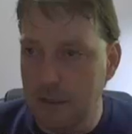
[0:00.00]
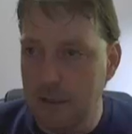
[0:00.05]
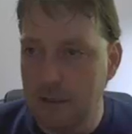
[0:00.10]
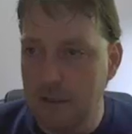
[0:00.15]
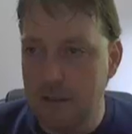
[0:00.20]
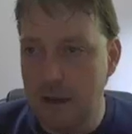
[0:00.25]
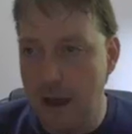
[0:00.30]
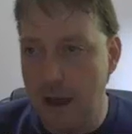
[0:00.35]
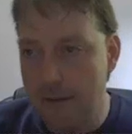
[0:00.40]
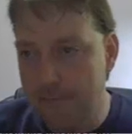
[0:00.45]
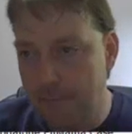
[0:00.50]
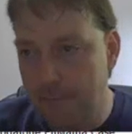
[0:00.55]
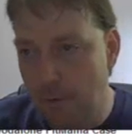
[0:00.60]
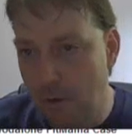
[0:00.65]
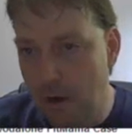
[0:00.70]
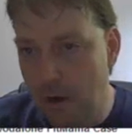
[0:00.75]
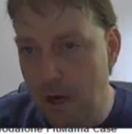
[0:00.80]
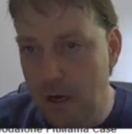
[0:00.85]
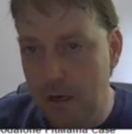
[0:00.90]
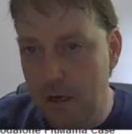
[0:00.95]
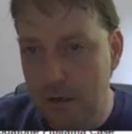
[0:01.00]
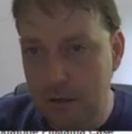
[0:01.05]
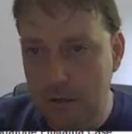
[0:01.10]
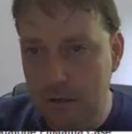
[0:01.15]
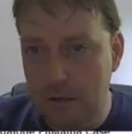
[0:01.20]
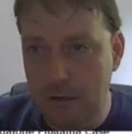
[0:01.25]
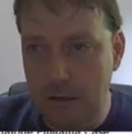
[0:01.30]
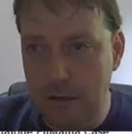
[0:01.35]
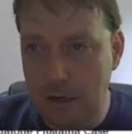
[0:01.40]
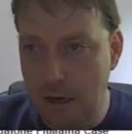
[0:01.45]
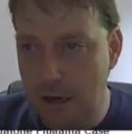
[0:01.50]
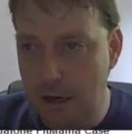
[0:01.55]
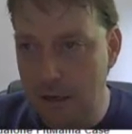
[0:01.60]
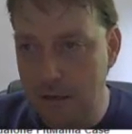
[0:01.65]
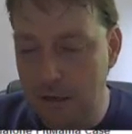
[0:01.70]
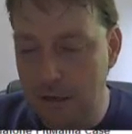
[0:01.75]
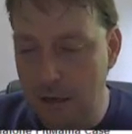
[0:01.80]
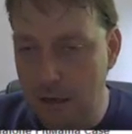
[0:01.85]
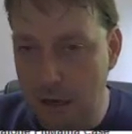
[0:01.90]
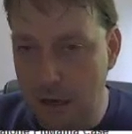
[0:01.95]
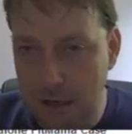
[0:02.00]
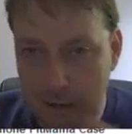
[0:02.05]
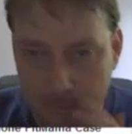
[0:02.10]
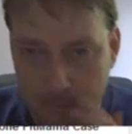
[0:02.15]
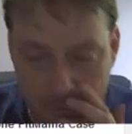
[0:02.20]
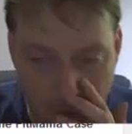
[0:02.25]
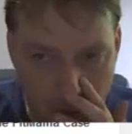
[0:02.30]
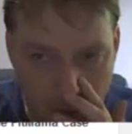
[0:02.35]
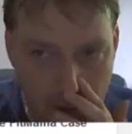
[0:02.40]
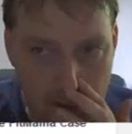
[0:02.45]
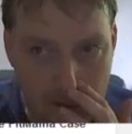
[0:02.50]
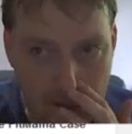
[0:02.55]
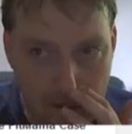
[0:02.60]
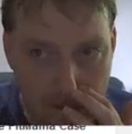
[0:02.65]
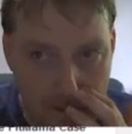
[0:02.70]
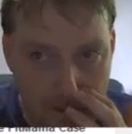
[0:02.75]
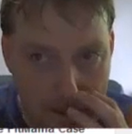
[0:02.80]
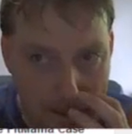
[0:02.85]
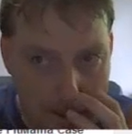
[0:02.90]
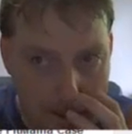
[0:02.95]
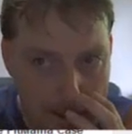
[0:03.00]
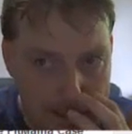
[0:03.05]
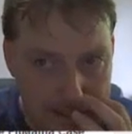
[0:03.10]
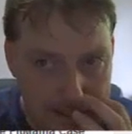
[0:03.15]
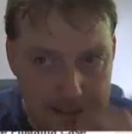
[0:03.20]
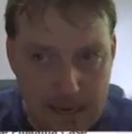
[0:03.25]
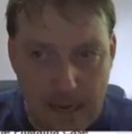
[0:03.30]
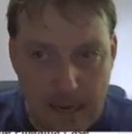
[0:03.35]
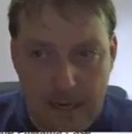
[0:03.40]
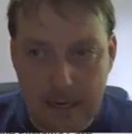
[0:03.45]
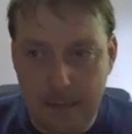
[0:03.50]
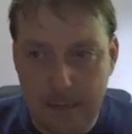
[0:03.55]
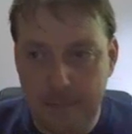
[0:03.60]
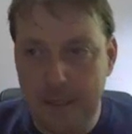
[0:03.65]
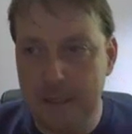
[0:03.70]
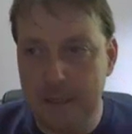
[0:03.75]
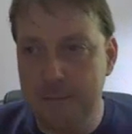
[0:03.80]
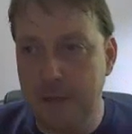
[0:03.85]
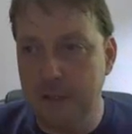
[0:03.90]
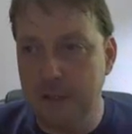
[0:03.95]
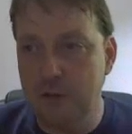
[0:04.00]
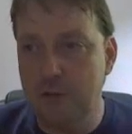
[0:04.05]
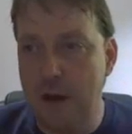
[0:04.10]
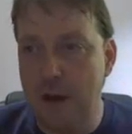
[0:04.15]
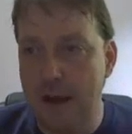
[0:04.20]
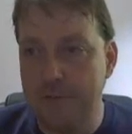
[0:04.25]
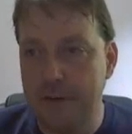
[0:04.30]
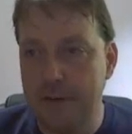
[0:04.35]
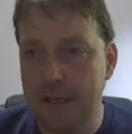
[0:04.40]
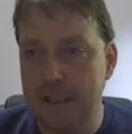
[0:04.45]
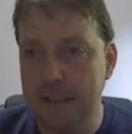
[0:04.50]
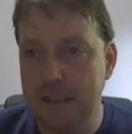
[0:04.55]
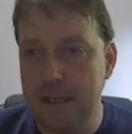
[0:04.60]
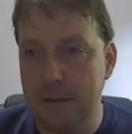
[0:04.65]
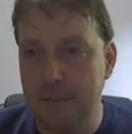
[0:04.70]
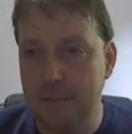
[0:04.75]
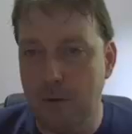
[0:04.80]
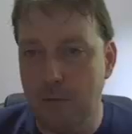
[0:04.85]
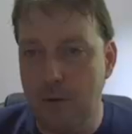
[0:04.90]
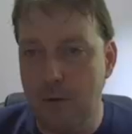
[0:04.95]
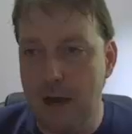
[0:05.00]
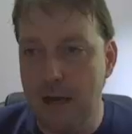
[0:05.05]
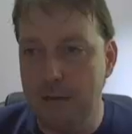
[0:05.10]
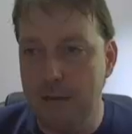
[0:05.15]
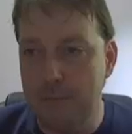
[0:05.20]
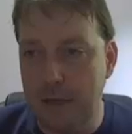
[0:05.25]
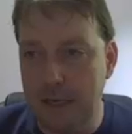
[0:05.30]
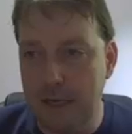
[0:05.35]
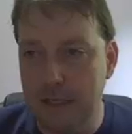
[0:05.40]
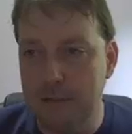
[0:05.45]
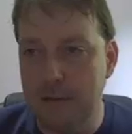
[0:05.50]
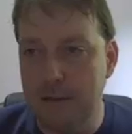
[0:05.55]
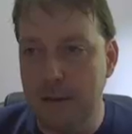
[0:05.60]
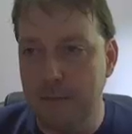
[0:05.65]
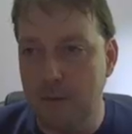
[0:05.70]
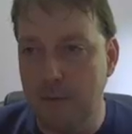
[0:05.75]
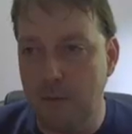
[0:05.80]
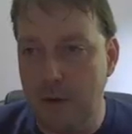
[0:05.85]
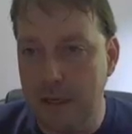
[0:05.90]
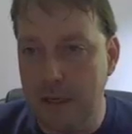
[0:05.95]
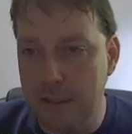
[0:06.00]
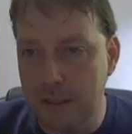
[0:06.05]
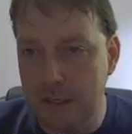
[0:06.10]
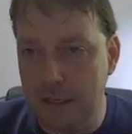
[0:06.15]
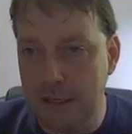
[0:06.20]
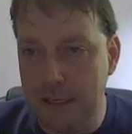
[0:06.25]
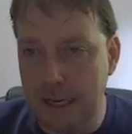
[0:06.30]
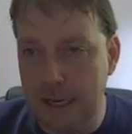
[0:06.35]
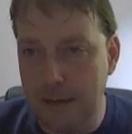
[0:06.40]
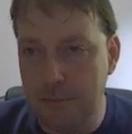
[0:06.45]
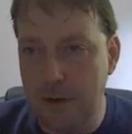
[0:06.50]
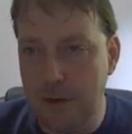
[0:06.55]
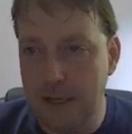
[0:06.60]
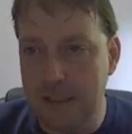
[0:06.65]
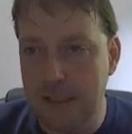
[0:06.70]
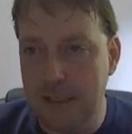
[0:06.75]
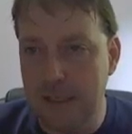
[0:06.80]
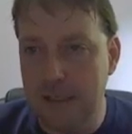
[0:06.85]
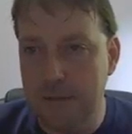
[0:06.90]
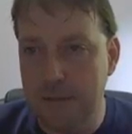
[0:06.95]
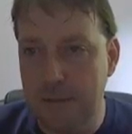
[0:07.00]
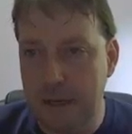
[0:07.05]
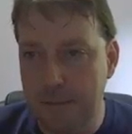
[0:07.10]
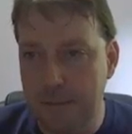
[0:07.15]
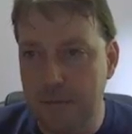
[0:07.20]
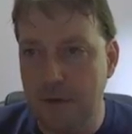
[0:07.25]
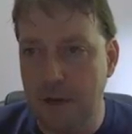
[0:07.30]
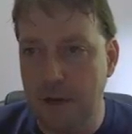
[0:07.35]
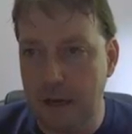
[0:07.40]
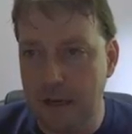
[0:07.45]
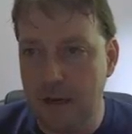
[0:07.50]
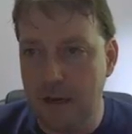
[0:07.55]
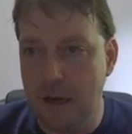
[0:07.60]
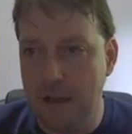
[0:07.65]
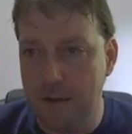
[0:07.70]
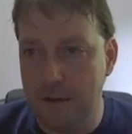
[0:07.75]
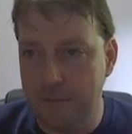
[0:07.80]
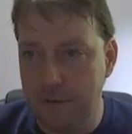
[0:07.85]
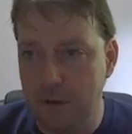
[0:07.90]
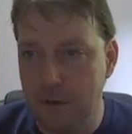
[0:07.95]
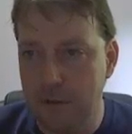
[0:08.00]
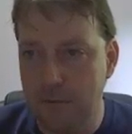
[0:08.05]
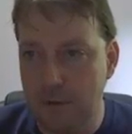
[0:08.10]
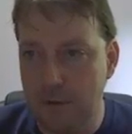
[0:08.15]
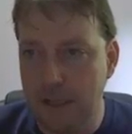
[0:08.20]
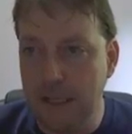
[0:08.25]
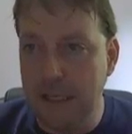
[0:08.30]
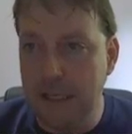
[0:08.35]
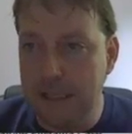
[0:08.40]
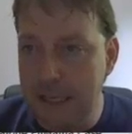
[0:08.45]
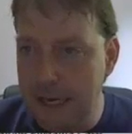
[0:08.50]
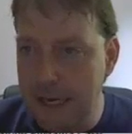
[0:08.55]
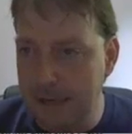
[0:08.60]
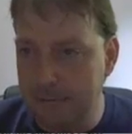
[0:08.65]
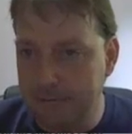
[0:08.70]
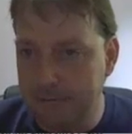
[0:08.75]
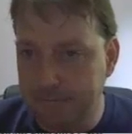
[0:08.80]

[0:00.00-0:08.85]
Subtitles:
Top 4, you're on the 4th. It's not going to be as much traffic as number 1, because number 1 is going to take precedence. People click on the first one they see.